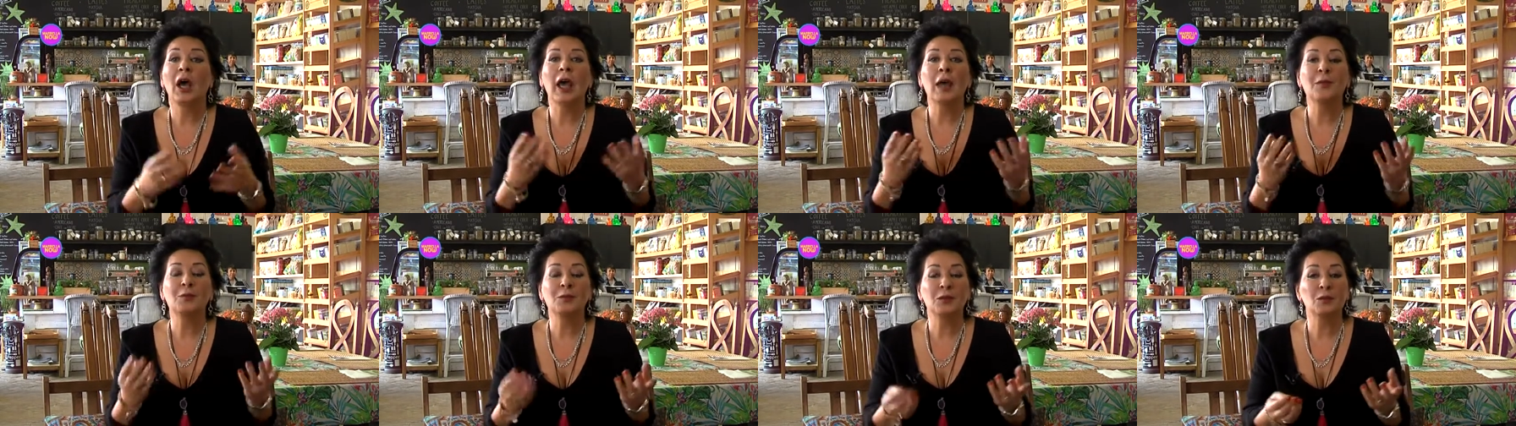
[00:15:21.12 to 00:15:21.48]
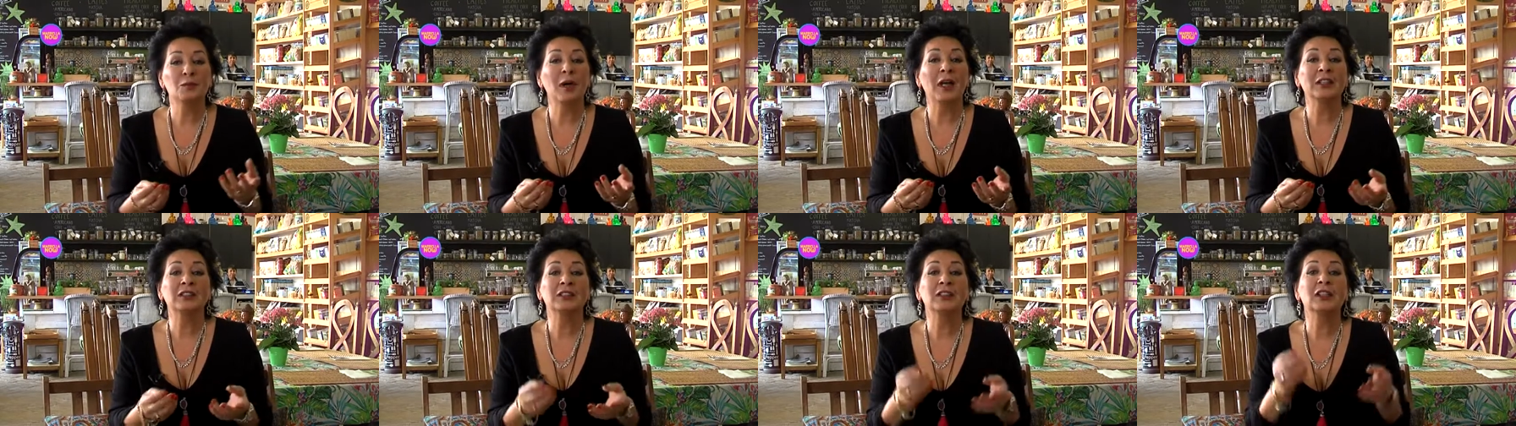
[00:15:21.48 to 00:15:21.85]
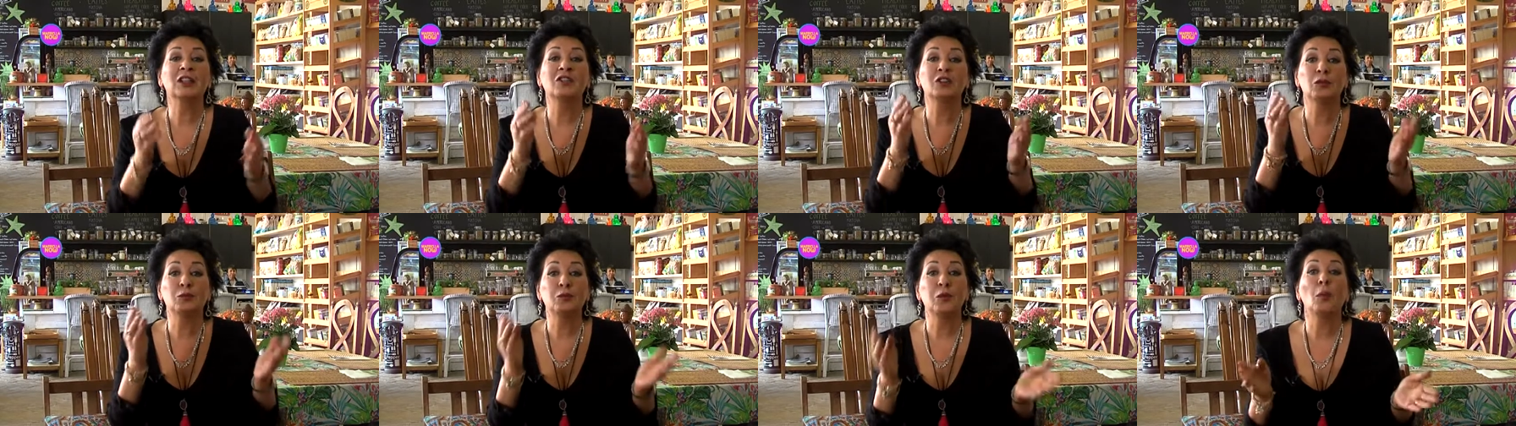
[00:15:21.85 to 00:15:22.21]
emblematic
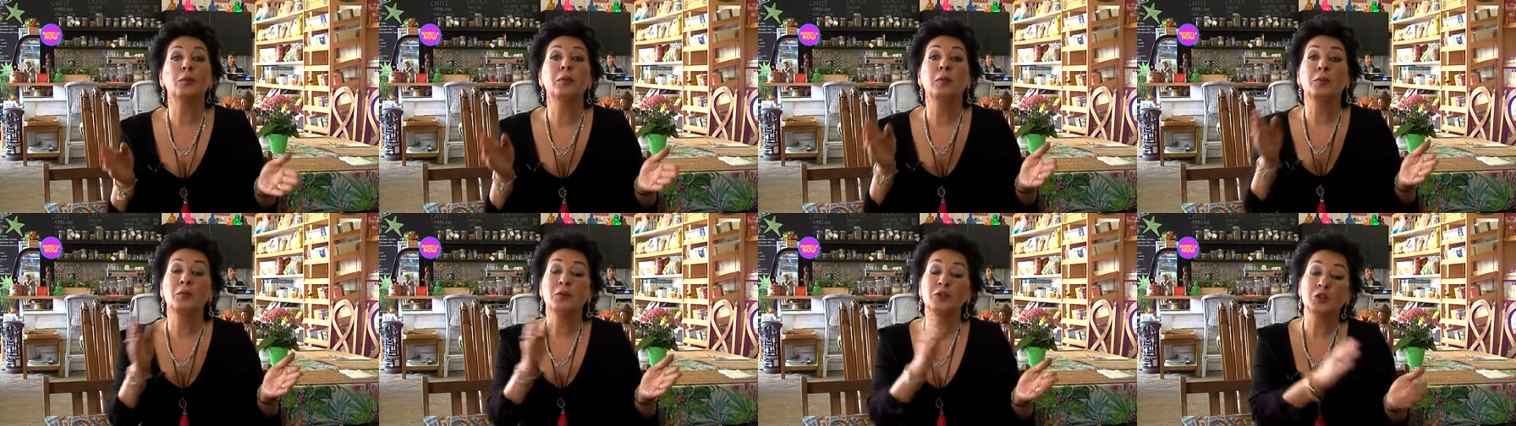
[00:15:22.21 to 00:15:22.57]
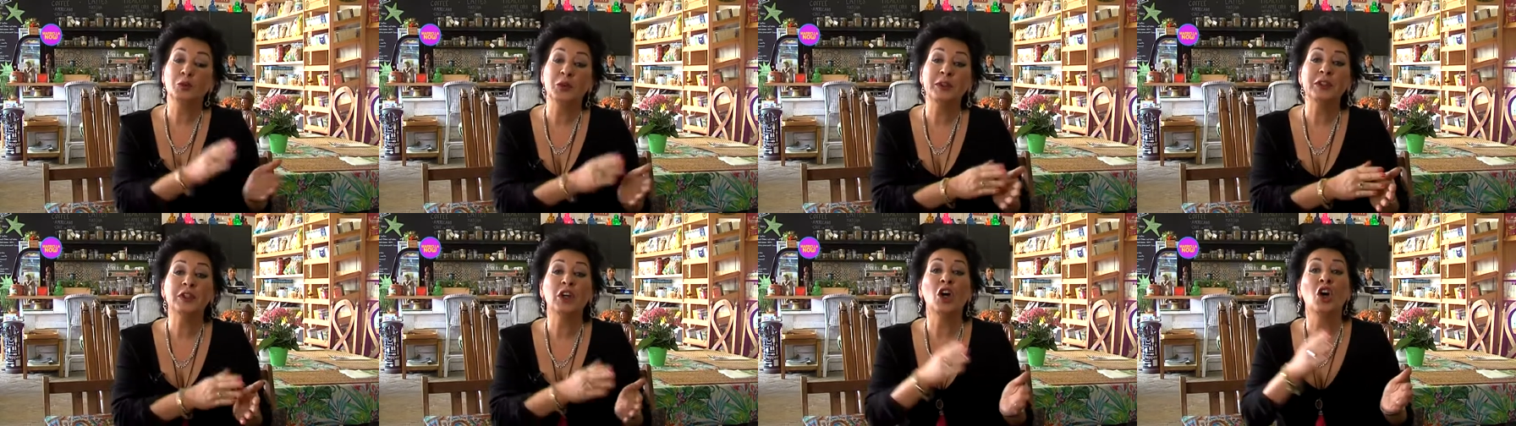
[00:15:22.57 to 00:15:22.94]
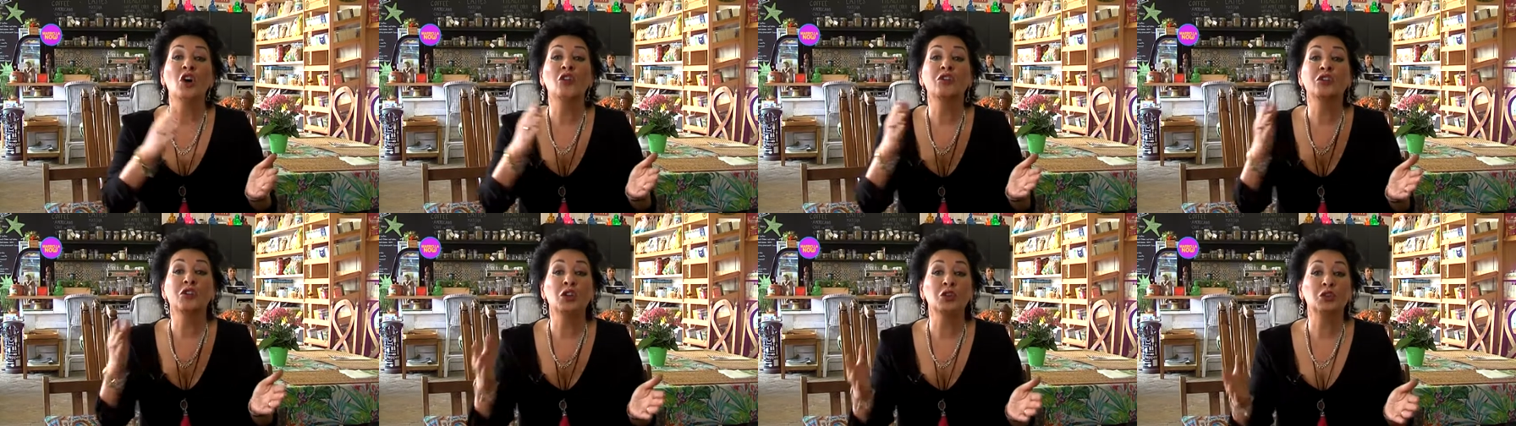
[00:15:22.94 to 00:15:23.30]
of a problem between
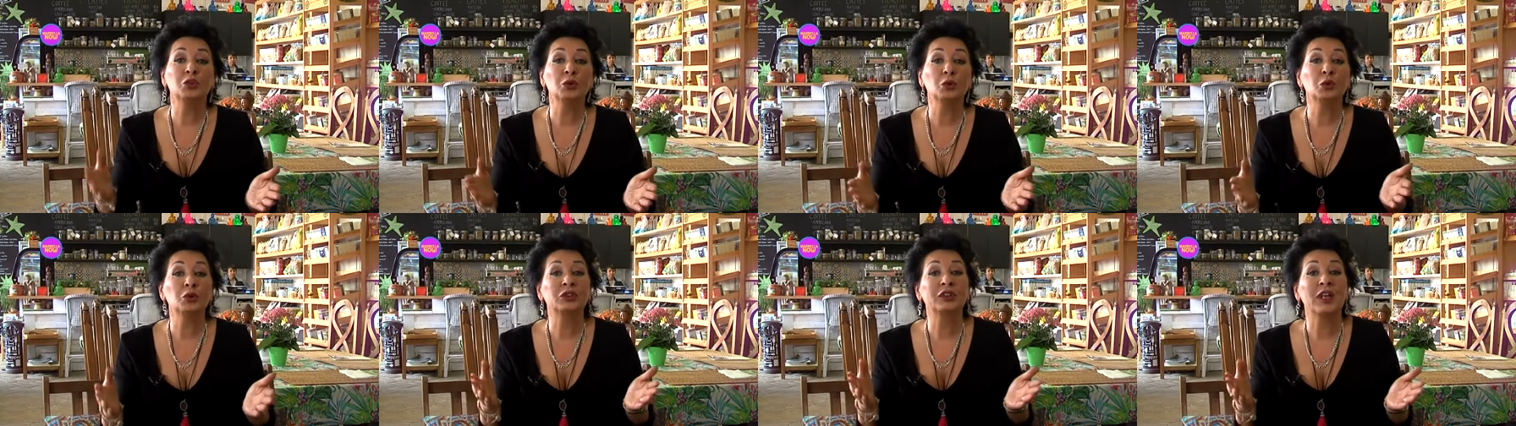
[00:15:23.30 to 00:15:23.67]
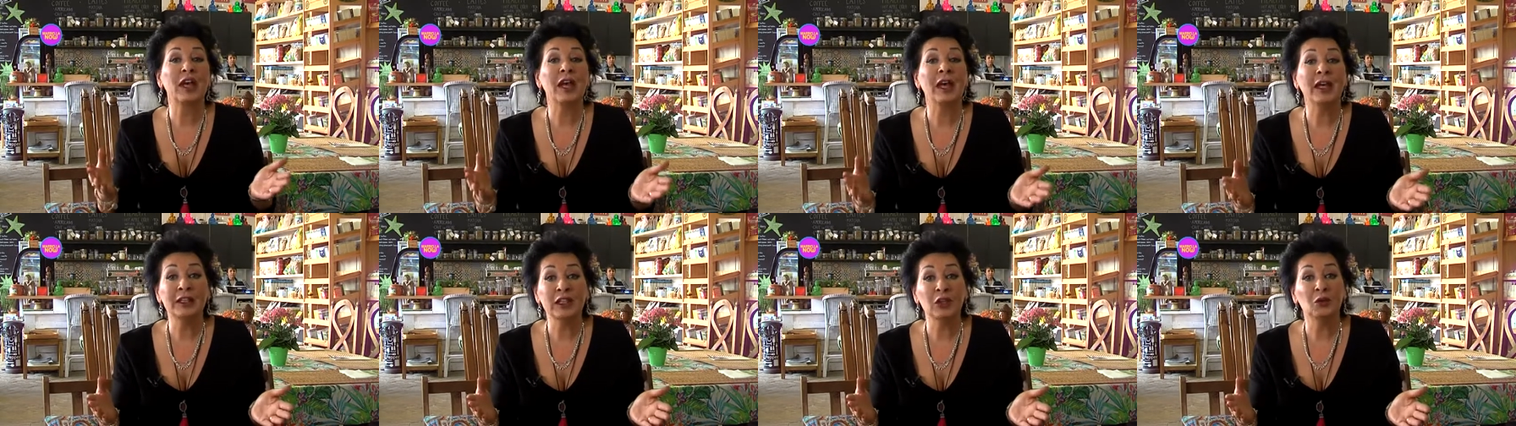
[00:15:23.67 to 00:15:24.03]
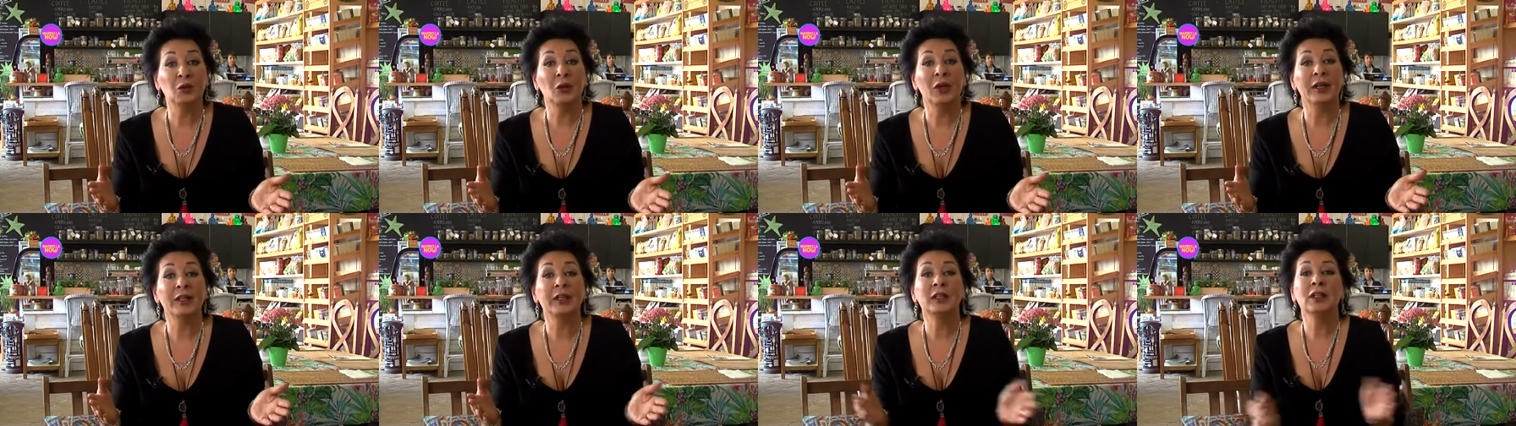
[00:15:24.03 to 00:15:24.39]
her and her daughter
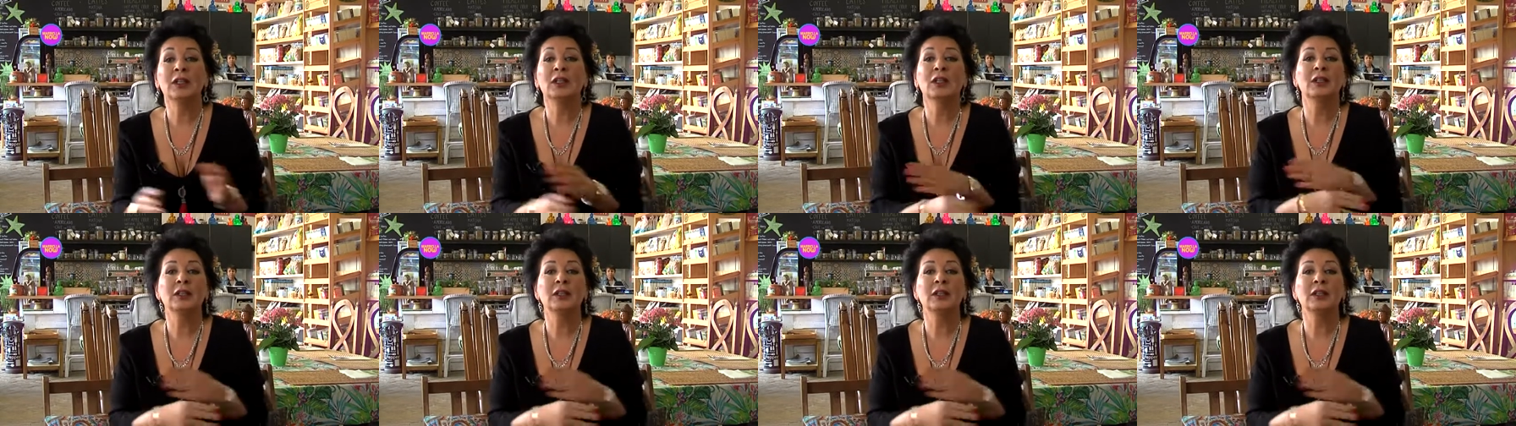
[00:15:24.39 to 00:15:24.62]
anyway